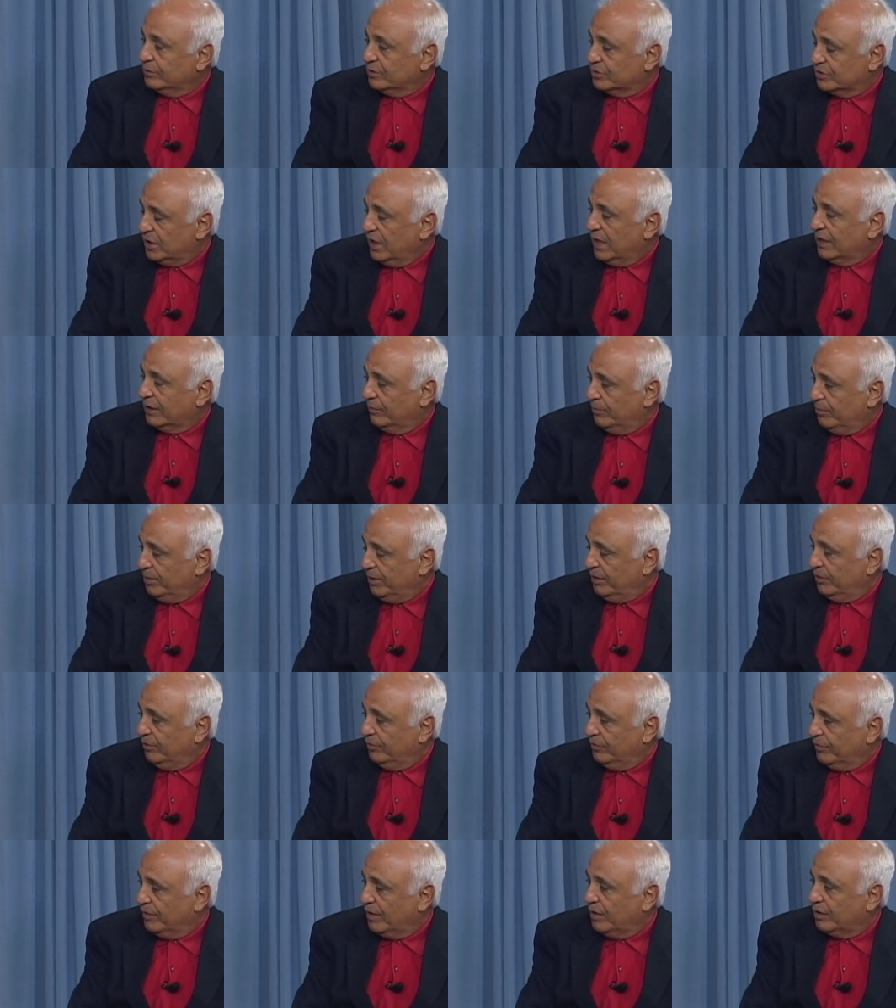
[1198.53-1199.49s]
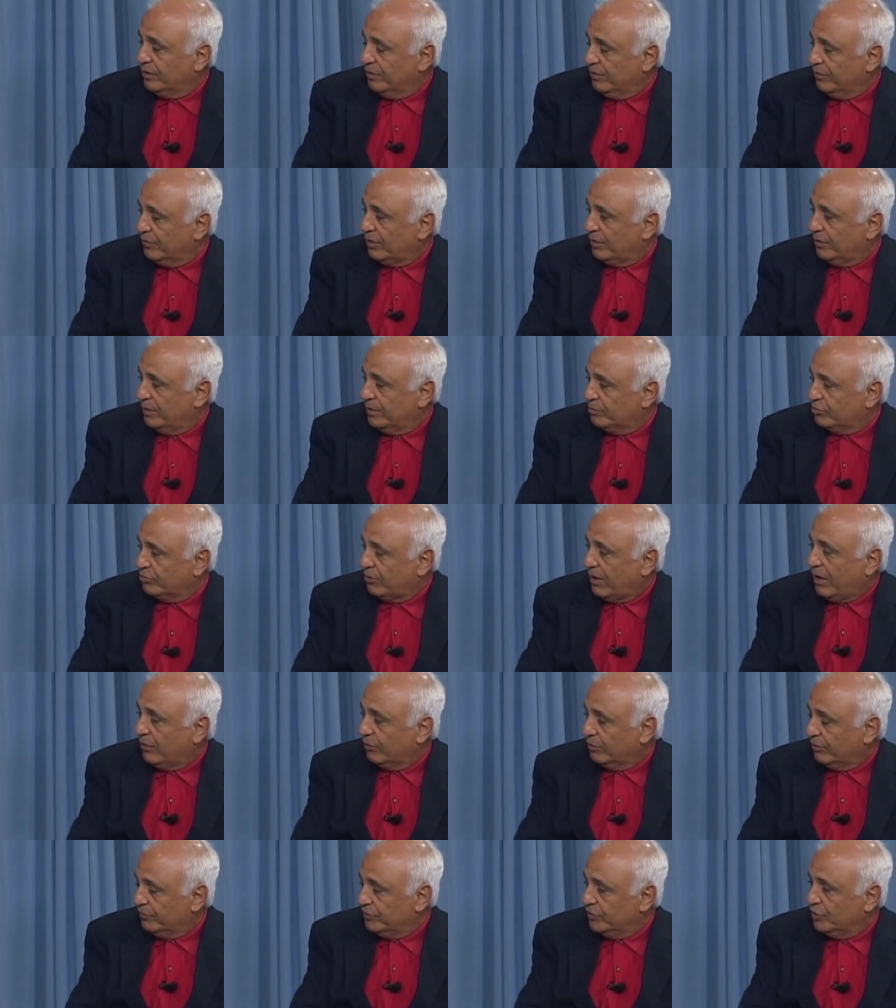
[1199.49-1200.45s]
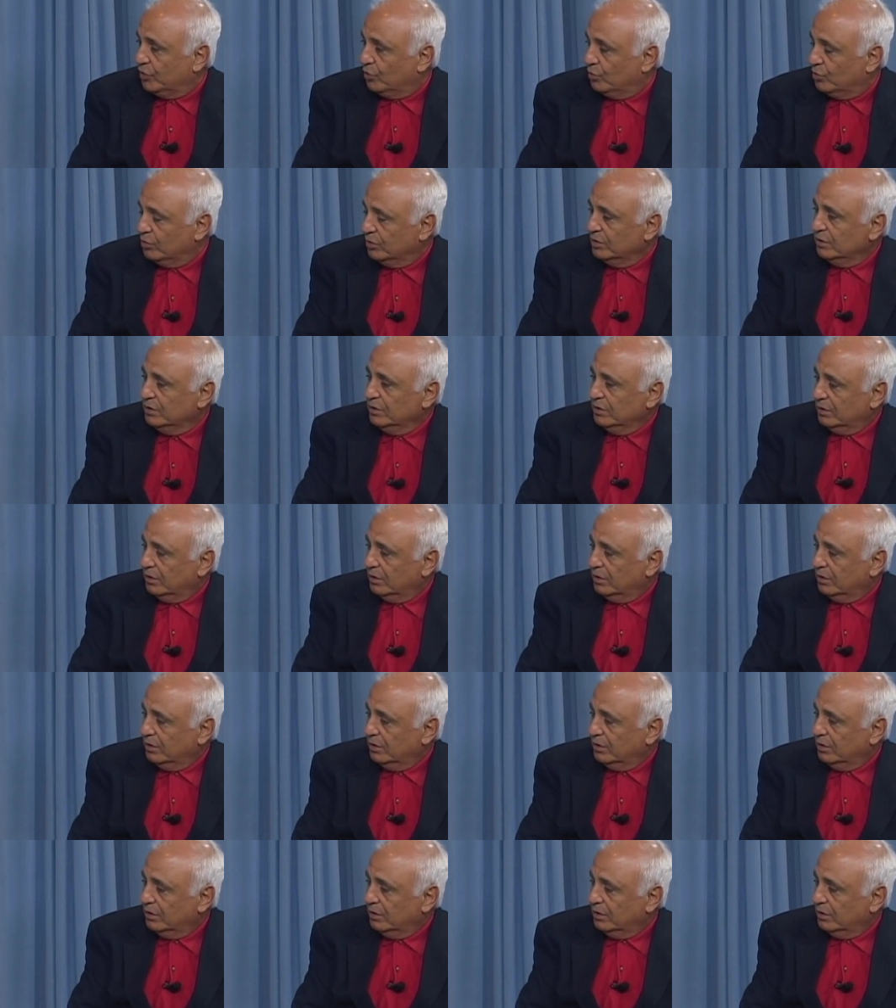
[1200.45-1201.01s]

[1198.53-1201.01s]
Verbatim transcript: has got to be very, very proud of you